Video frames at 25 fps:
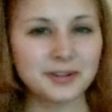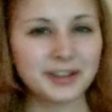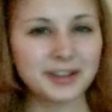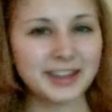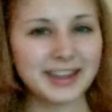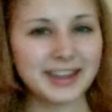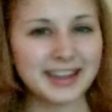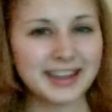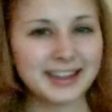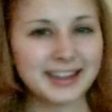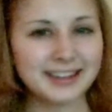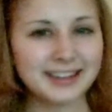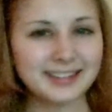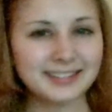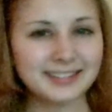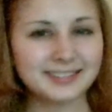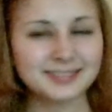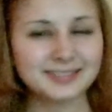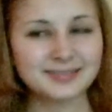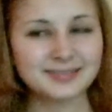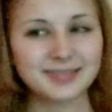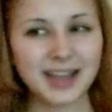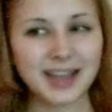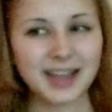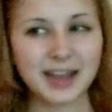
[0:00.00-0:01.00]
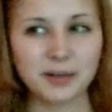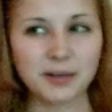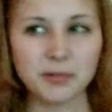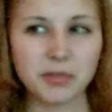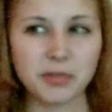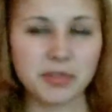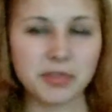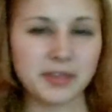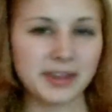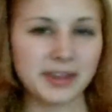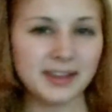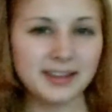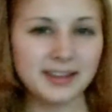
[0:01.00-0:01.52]
really, I
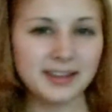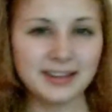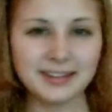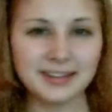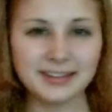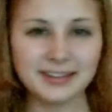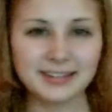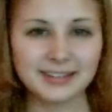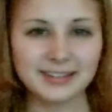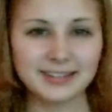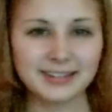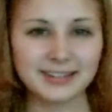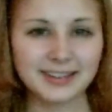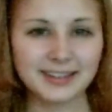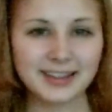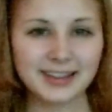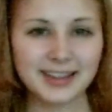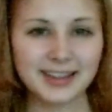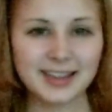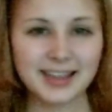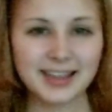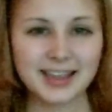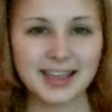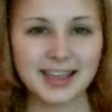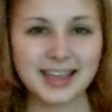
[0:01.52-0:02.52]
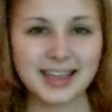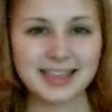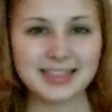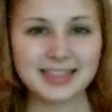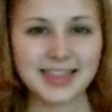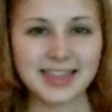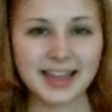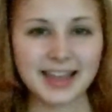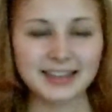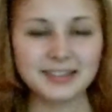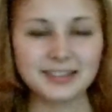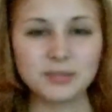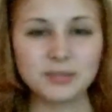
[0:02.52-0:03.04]
don't think.
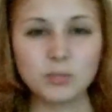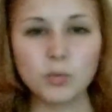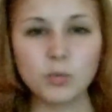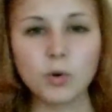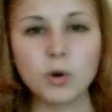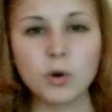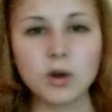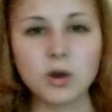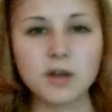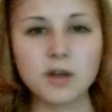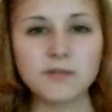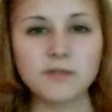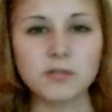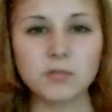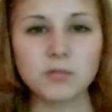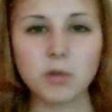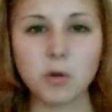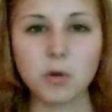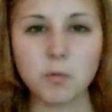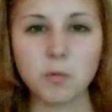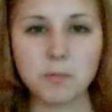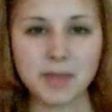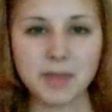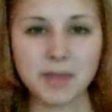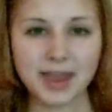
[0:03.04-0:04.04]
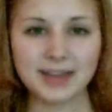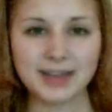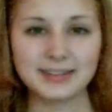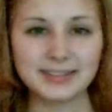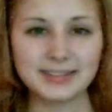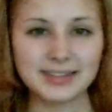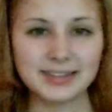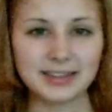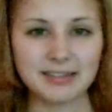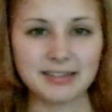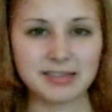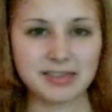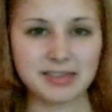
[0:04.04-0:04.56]
That's more of a
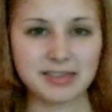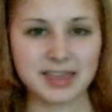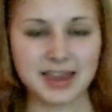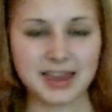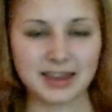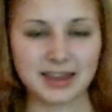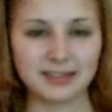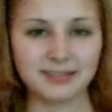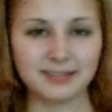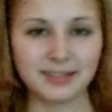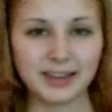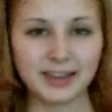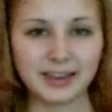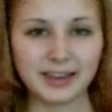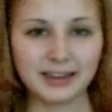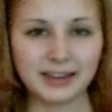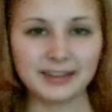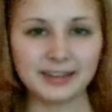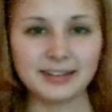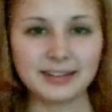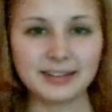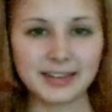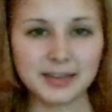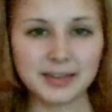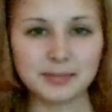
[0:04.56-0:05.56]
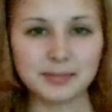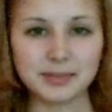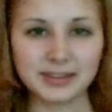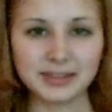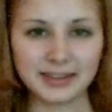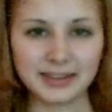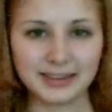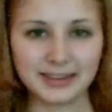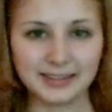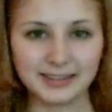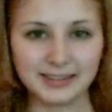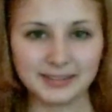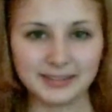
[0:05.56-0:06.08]
romantic thing. Ich liebe
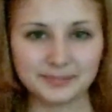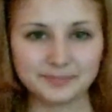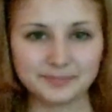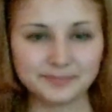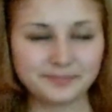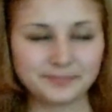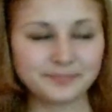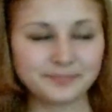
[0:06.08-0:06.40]
dich.